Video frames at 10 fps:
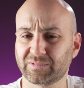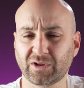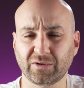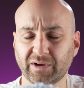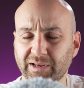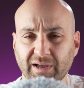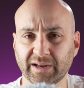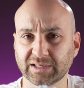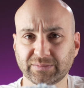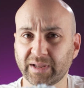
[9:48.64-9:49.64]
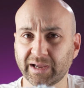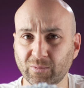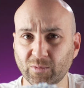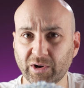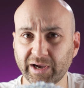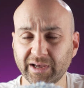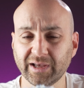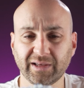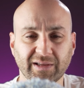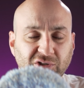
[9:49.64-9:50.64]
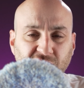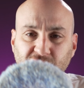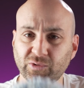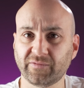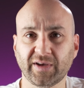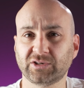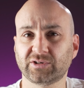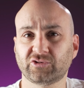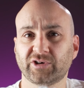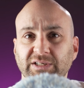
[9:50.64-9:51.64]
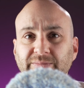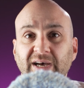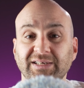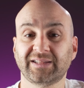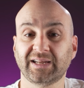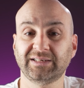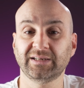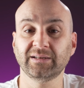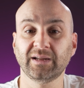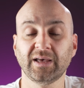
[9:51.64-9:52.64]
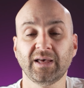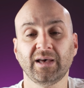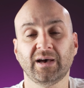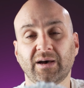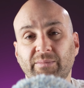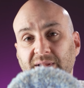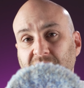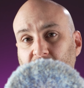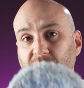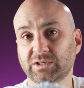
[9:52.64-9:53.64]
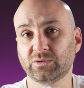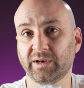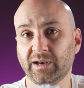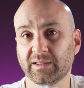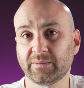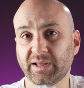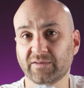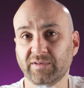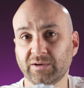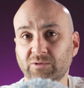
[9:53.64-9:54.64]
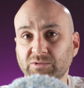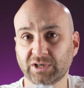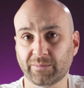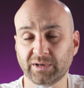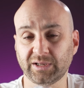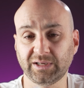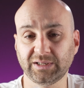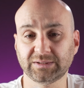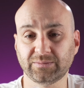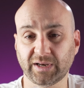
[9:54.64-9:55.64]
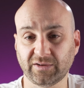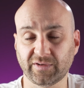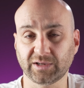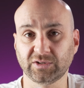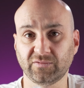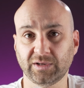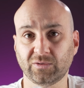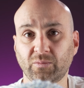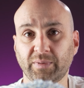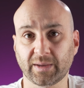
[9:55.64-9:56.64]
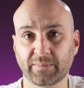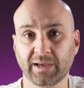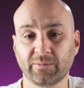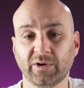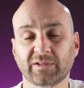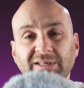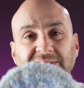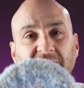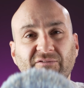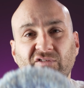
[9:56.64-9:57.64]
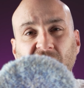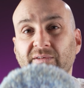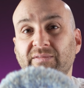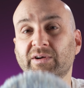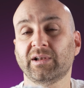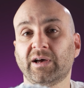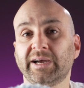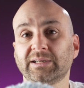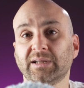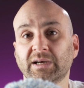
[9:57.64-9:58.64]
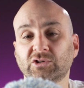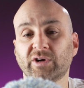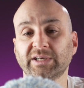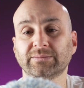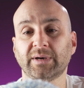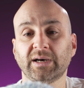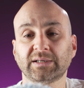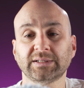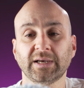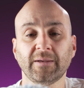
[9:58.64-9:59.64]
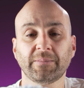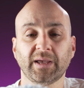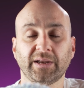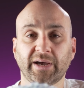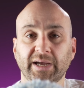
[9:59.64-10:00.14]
I can't explain why. should have had trace marks. That didn't. But then I went to another black vehicle, Japanese manufactured vehicle, black paintwork. This left very, very light trace marks, and I